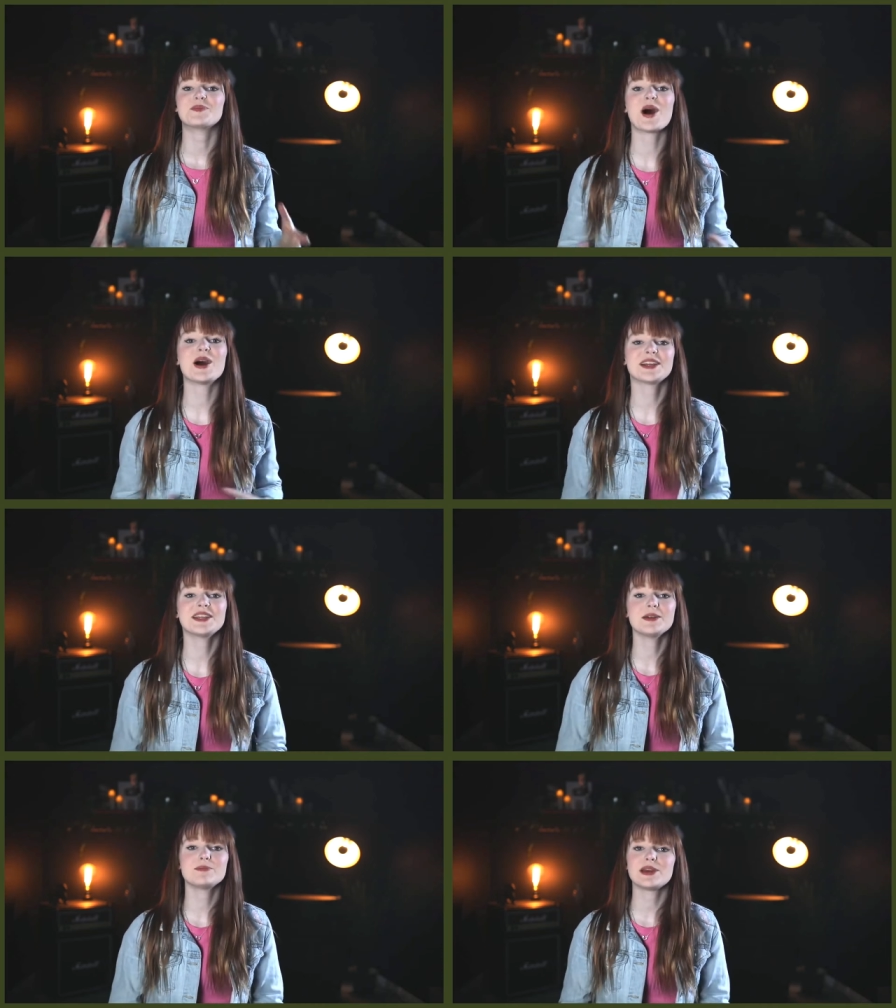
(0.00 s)

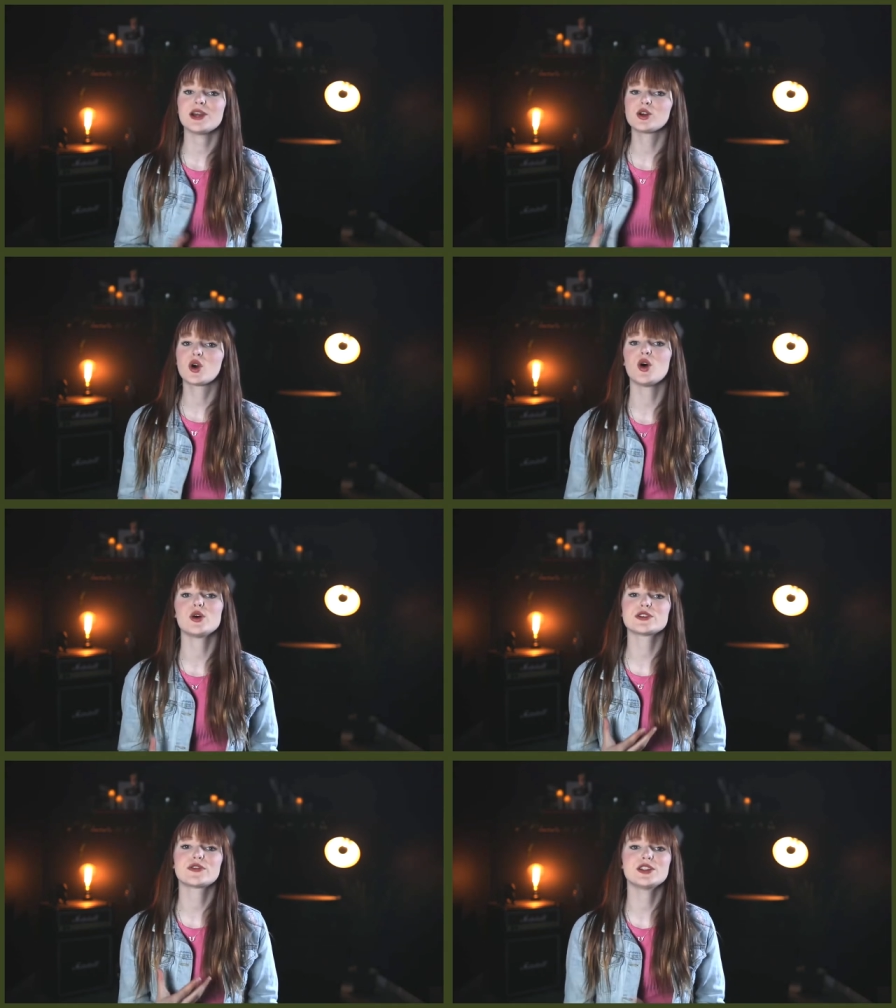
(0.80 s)
Barking can be a
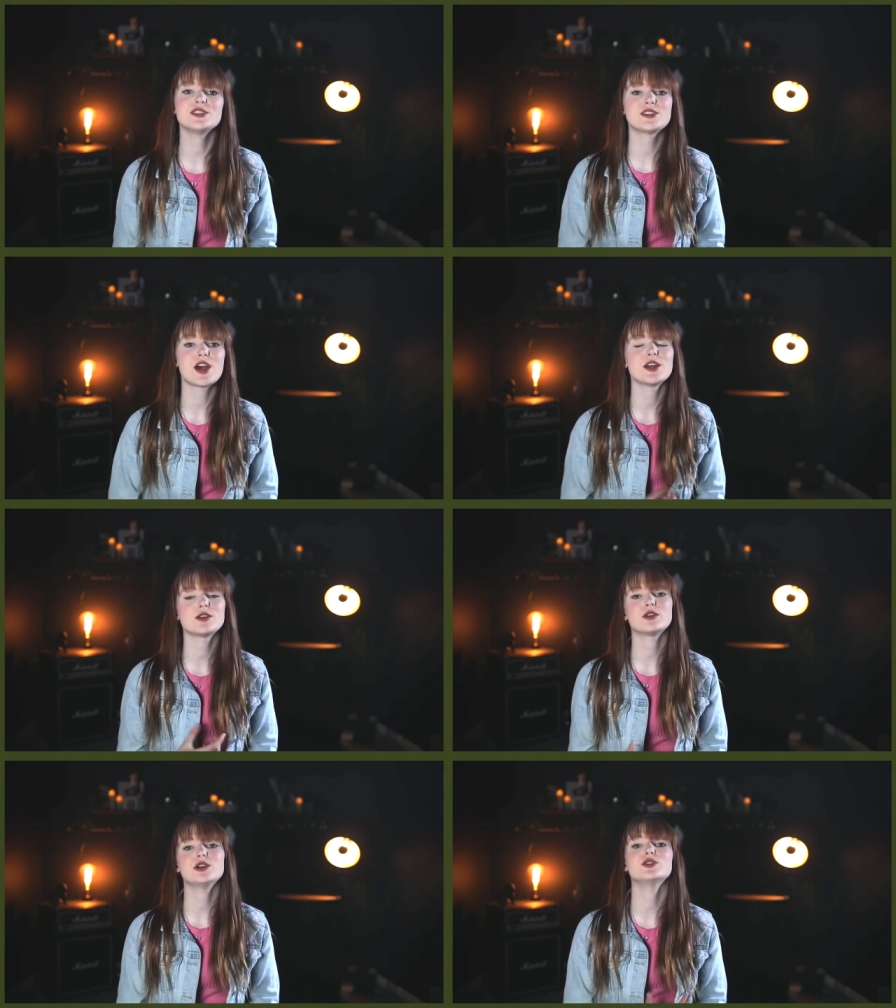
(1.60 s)
cause of
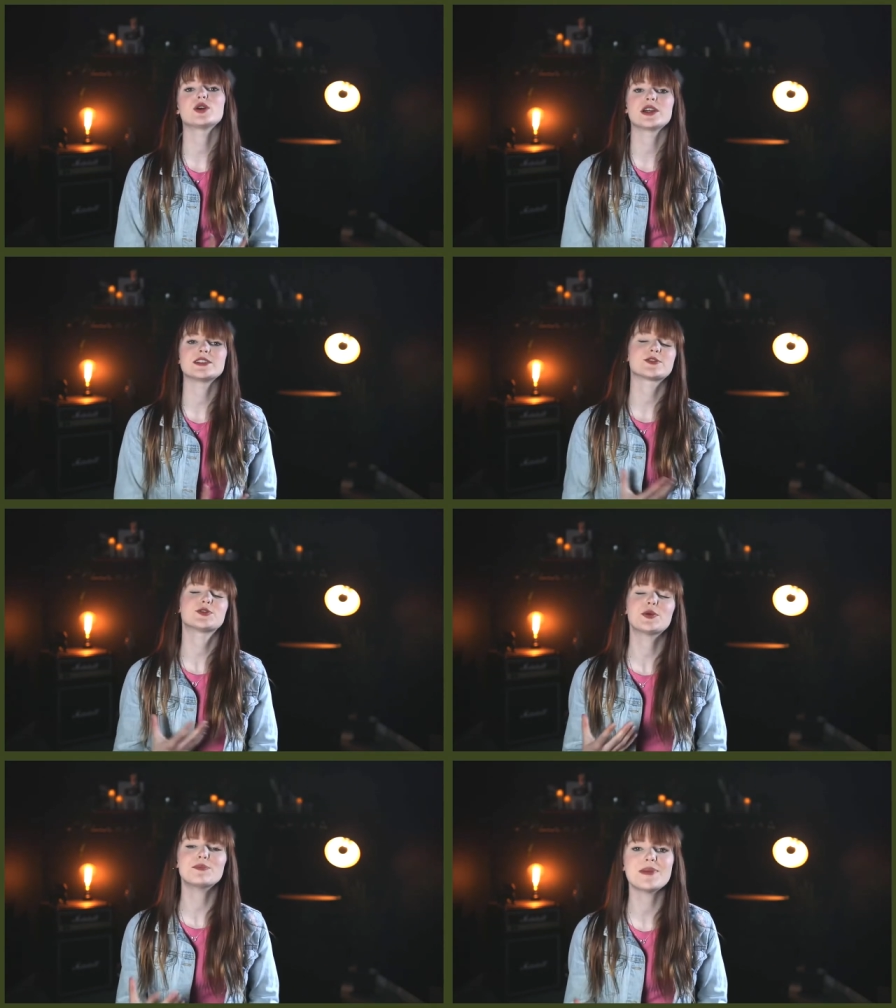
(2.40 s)
concern or annoyance
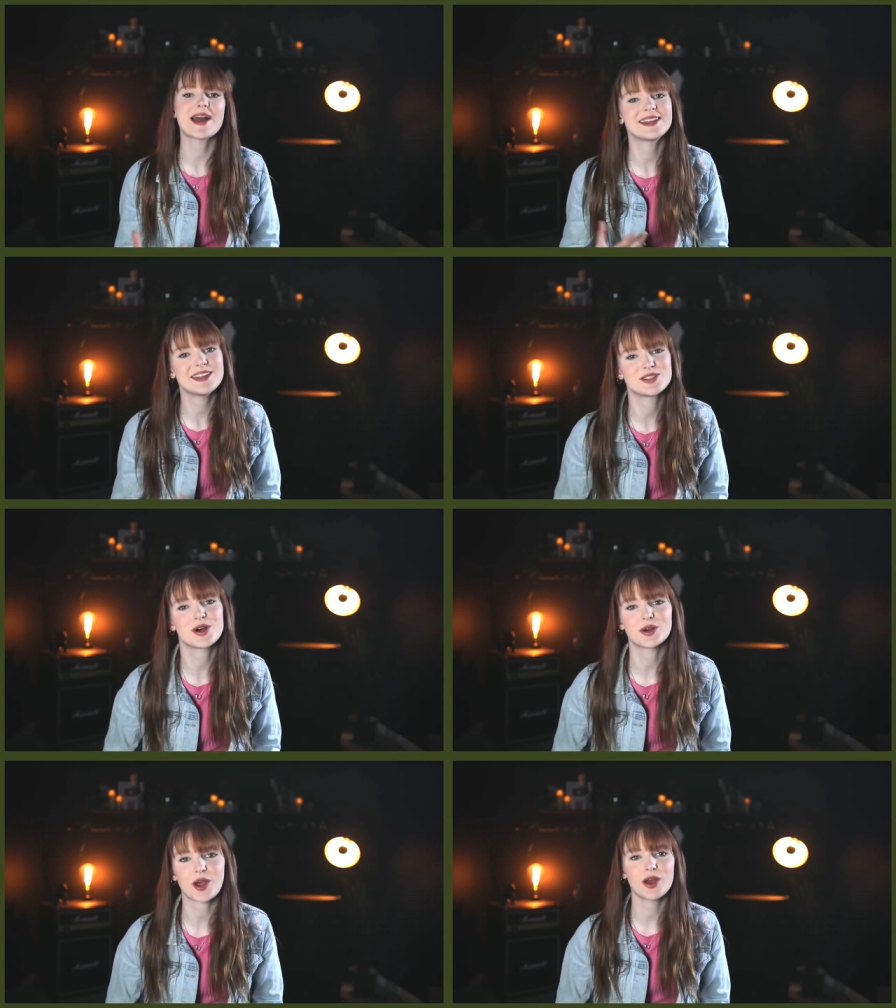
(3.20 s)
for many
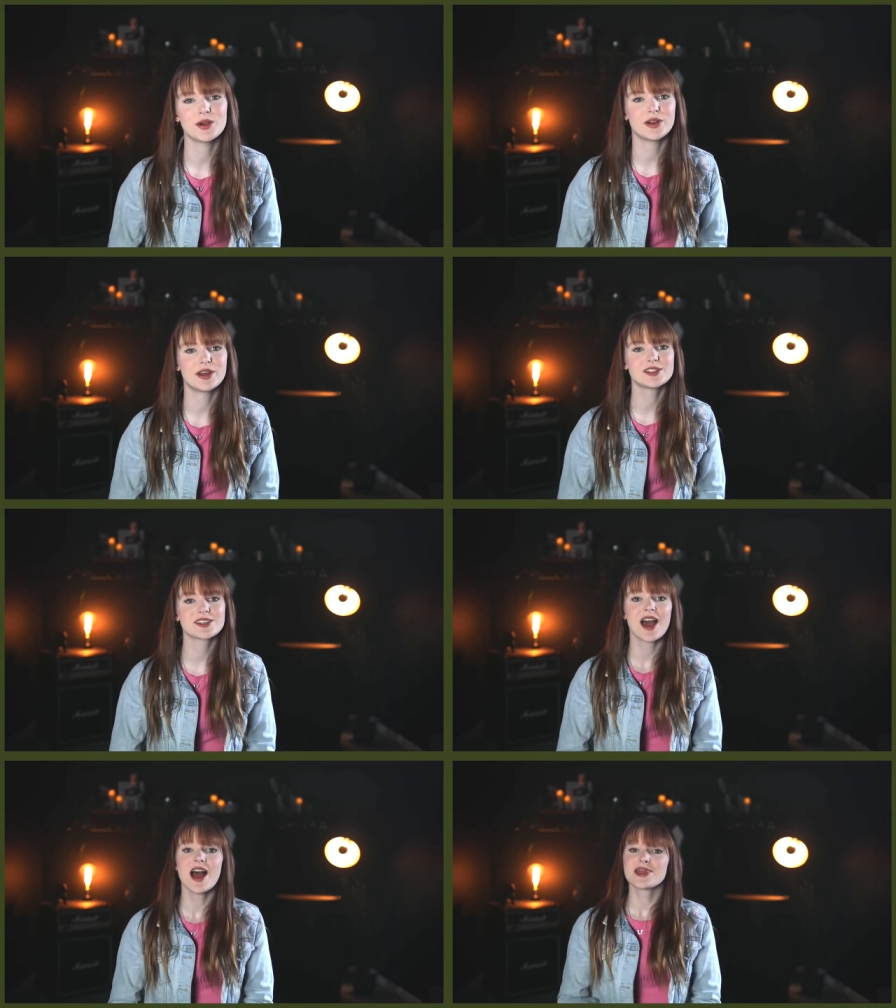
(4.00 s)
dog
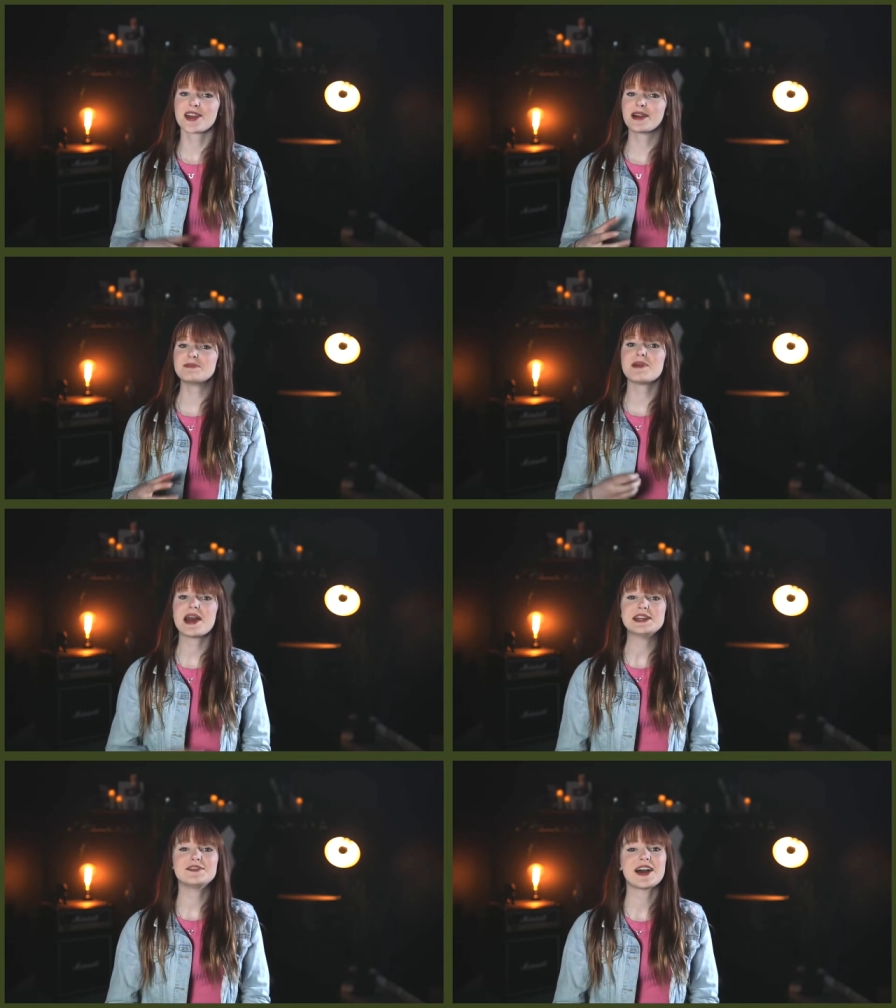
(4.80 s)
owners. There are
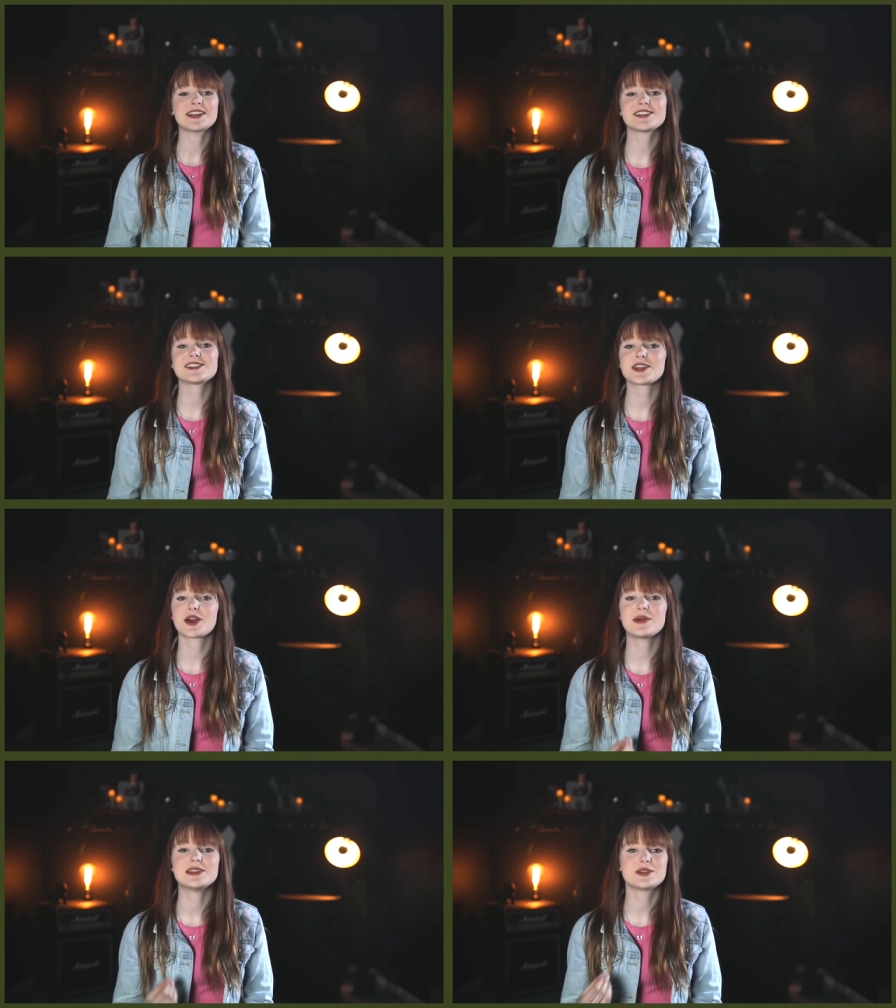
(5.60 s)
many factors that
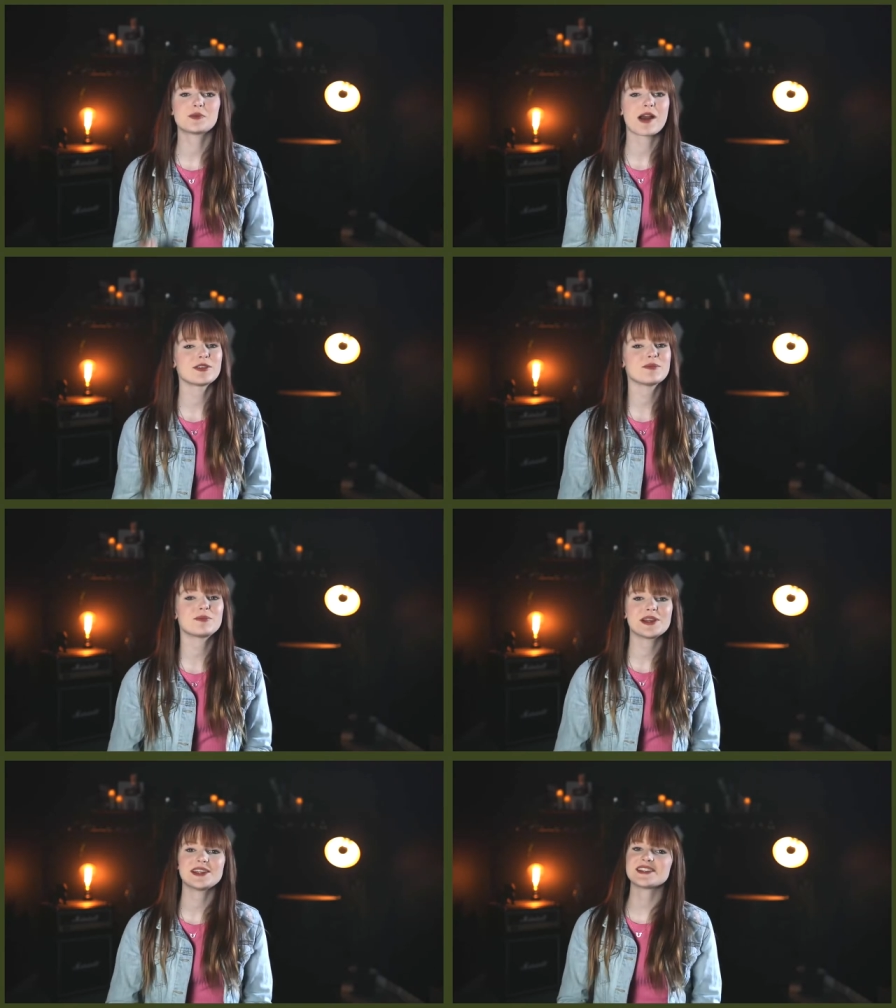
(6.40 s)
go into whether a
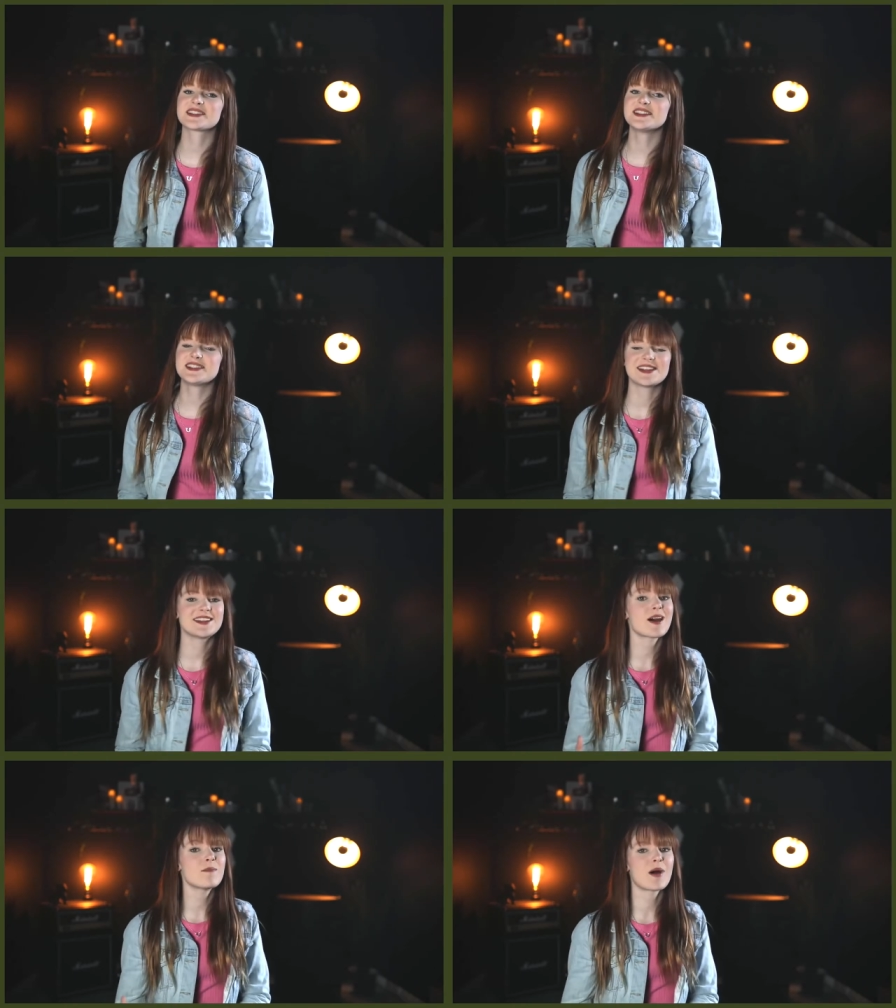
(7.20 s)
breed is
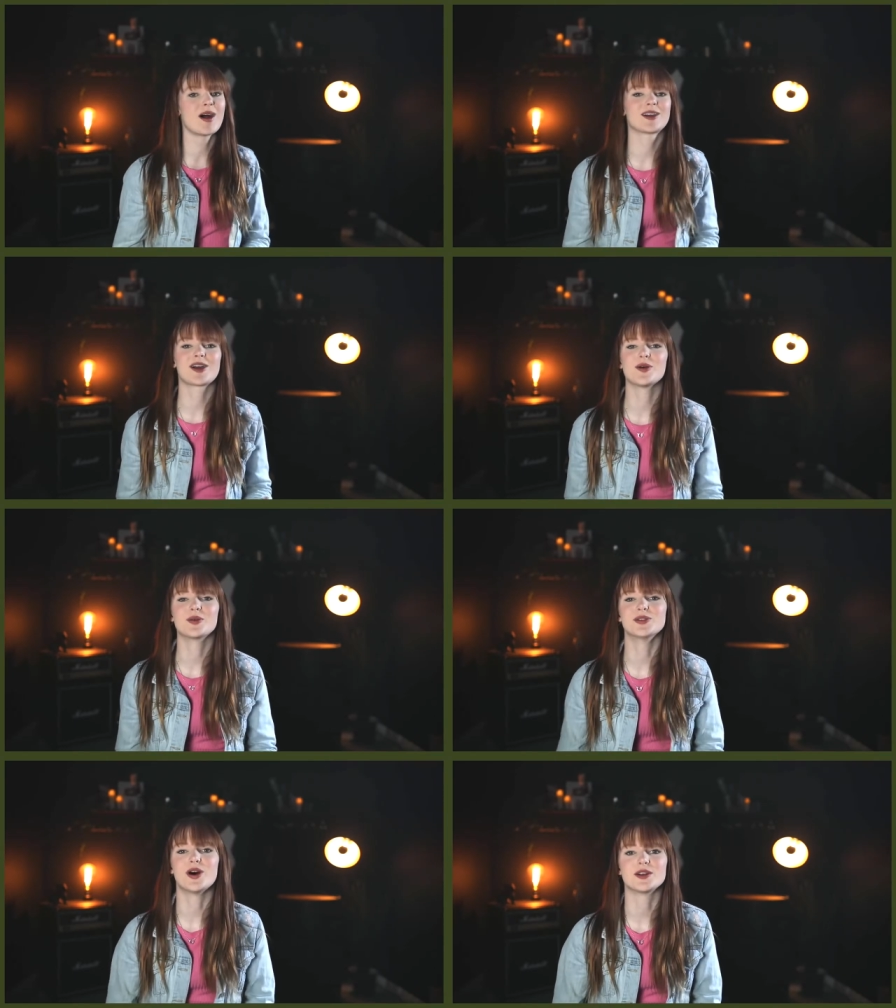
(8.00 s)
considered a barker
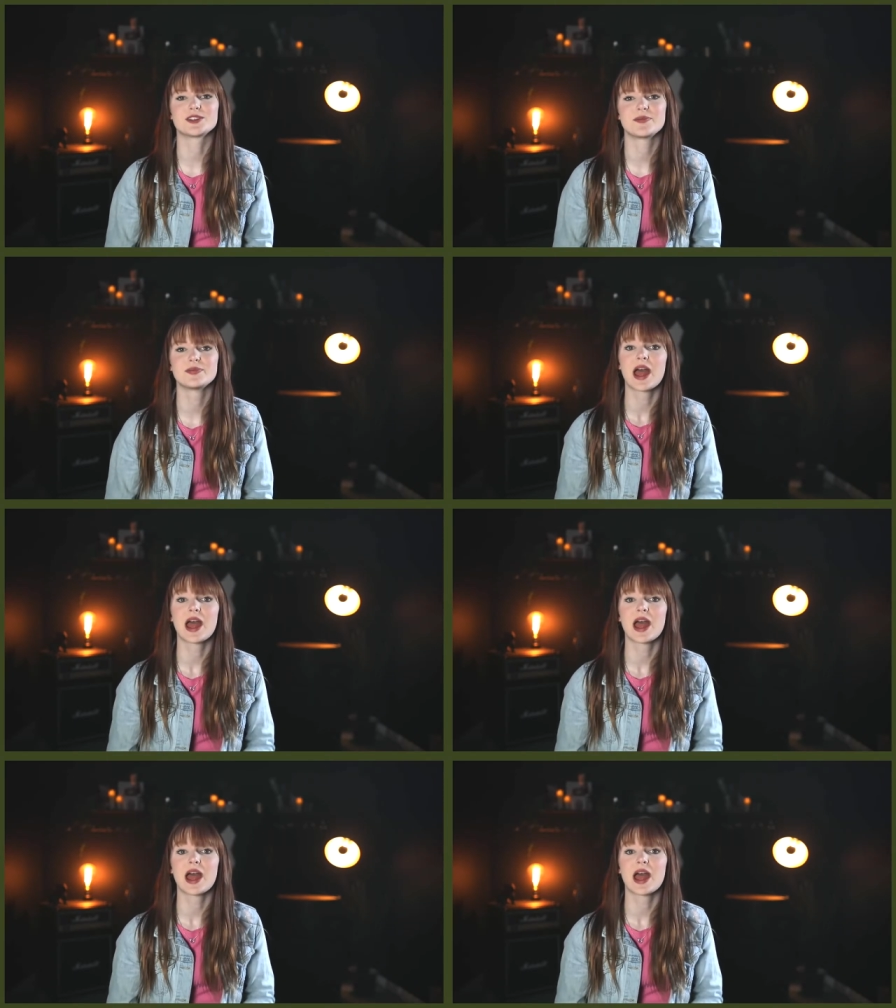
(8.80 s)
or not.